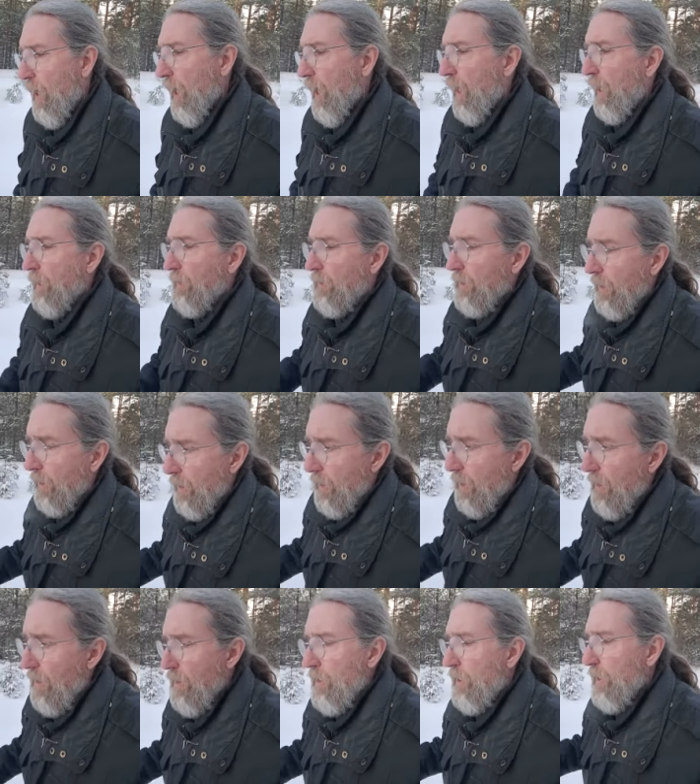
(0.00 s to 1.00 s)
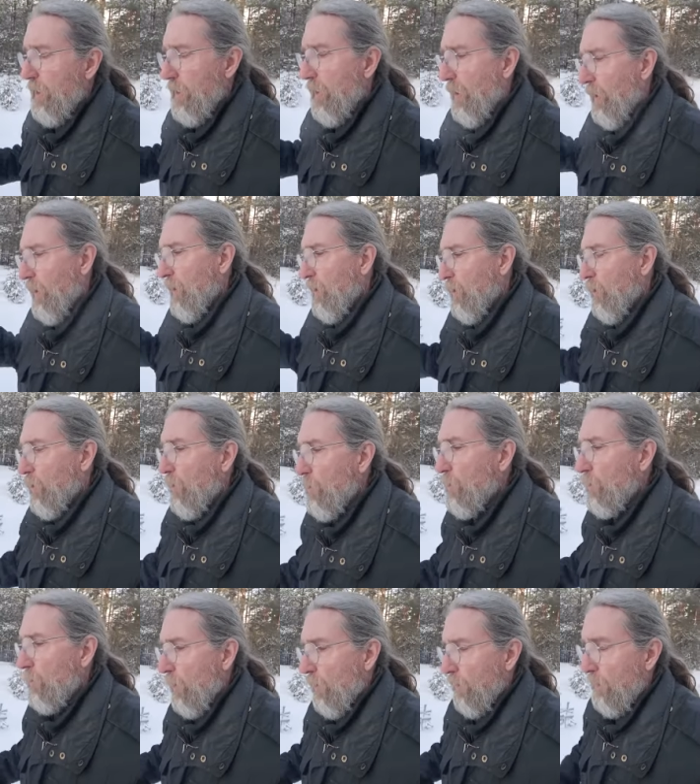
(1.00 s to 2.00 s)
And the
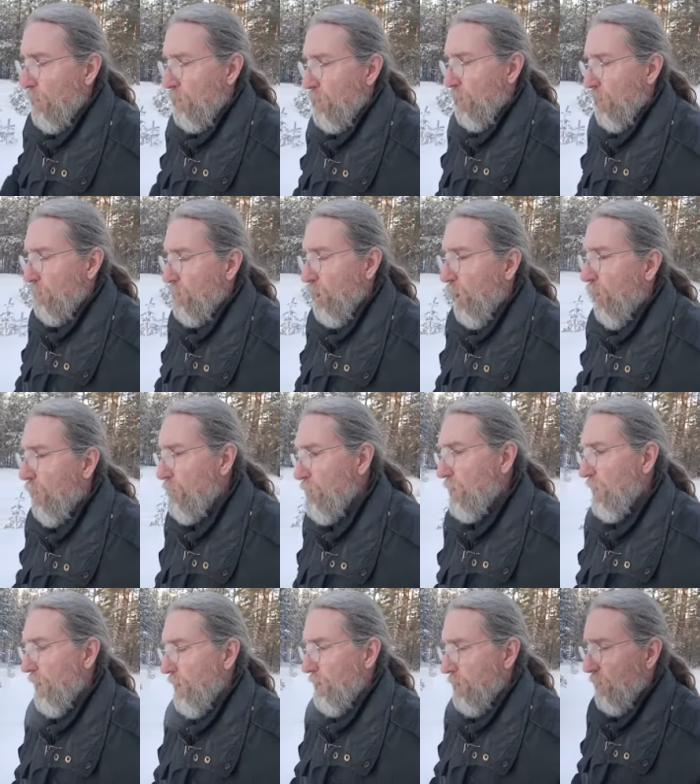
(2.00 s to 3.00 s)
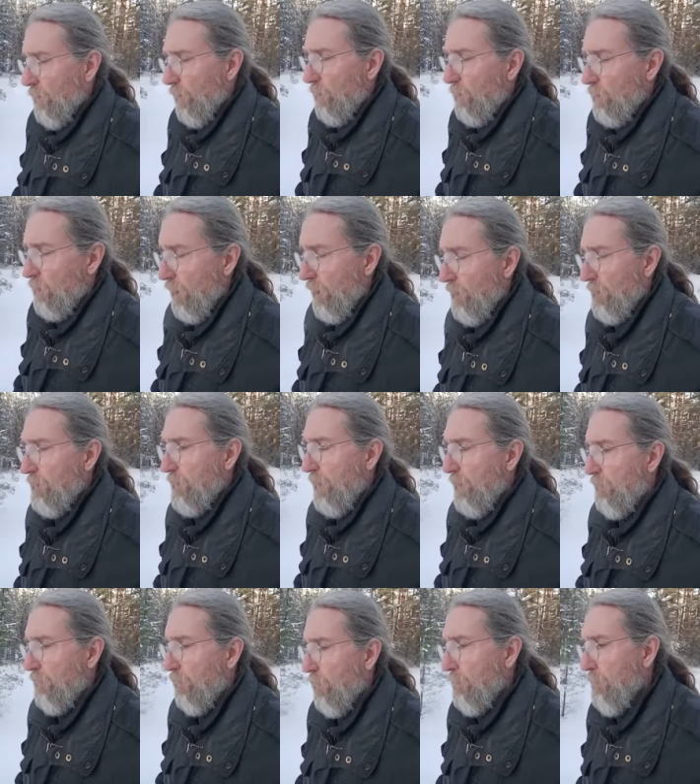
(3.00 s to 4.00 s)
use of the terms off-chain and on-chain is
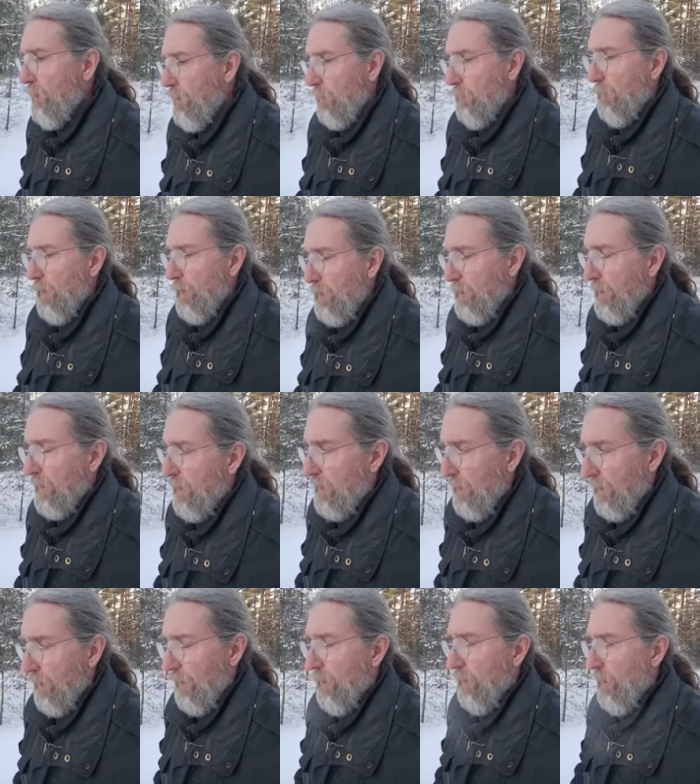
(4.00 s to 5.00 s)
therefore a bit misleading.